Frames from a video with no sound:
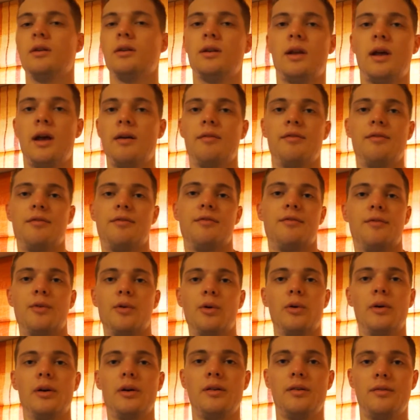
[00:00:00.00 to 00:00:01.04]
have
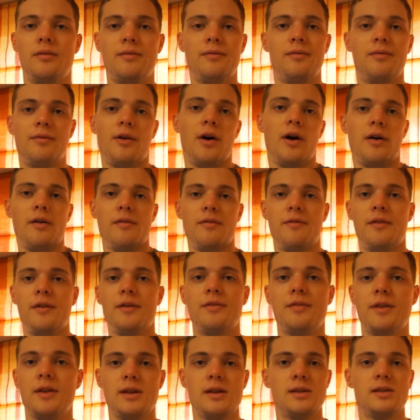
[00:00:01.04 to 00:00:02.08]
45,
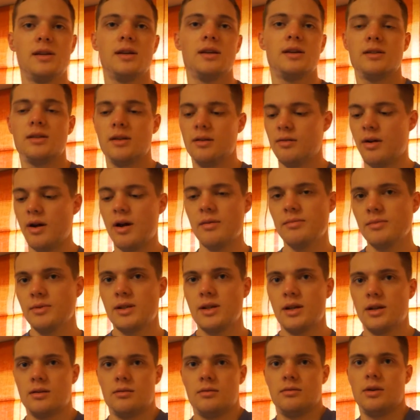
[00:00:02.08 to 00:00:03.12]
50, 60 grams,
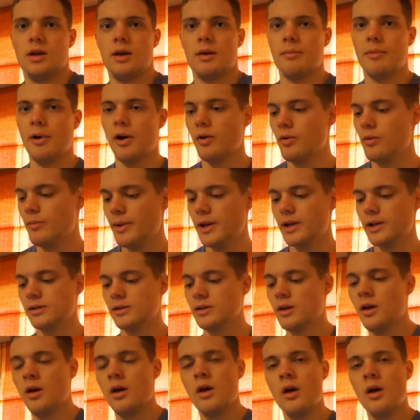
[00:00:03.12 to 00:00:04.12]
then yeah, by all means.